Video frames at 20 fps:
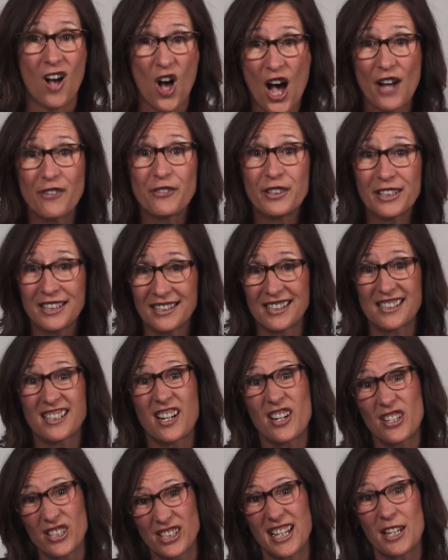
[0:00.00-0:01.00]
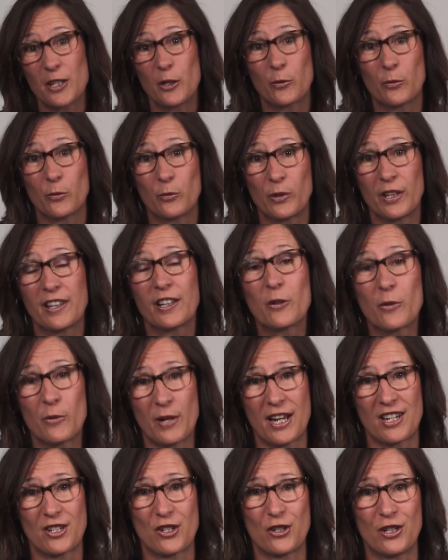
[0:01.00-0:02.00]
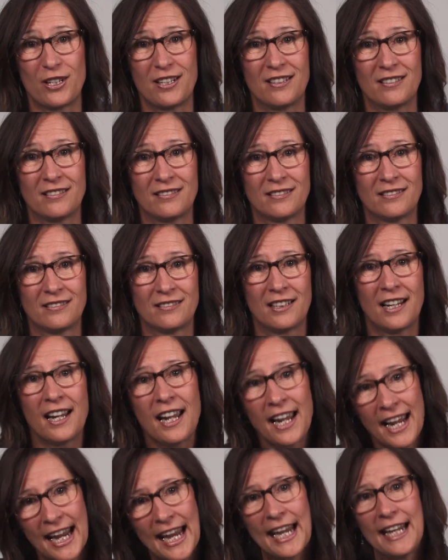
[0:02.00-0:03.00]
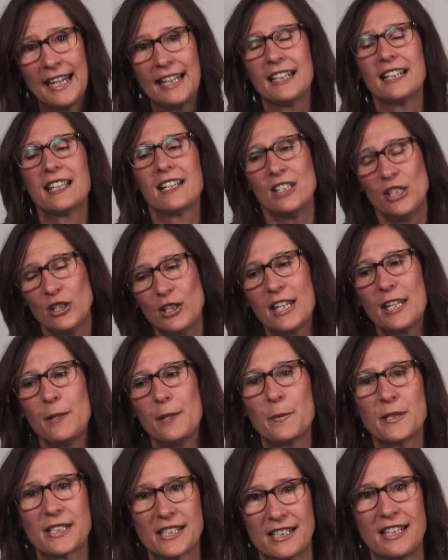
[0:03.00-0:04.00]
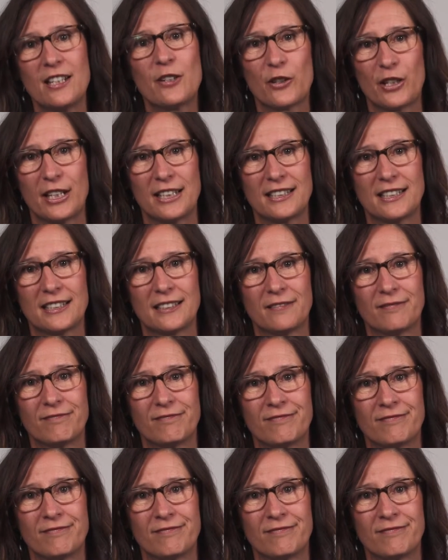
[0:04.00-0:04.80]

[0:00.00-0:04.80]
Often this starts out with a question. Hey, can you keep a secret?